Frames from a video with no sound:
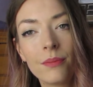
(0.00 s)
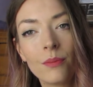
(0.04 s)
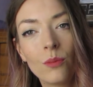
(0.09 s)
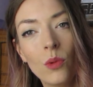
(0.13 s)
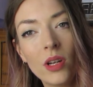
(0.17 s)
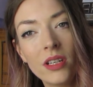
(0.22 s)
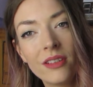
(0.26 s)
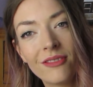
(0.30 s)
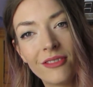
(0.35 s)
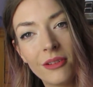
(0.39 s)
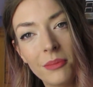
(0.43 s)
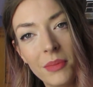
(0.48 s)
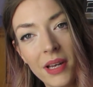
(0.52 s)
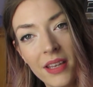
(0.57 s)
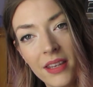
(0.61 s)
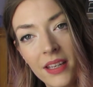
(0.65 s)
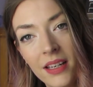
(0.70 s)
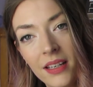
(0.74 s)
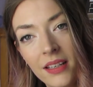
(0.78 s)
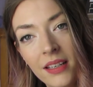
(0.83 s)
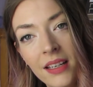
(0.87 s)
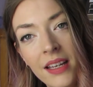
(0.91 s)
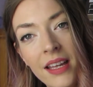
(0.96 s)
wonderful
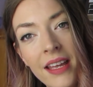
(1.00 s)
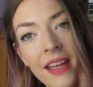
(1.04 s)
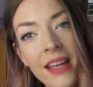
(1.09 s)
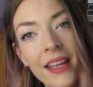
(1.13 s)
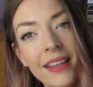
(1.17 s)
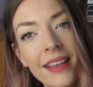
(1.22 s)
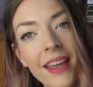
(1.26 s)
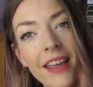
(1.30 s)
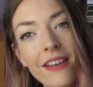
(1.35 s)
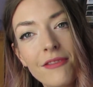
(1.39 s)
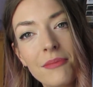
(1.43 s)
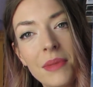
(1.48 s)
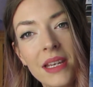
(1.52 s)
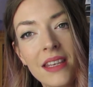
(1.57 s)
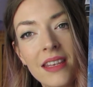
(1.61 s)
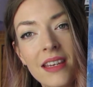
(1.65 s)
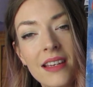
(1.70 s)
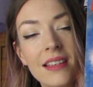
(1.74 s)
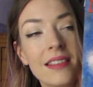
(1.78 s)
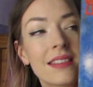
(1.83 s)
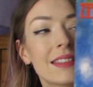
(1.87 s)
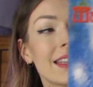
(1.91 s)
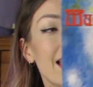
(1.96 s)
mother gave me
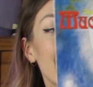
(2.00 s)
this.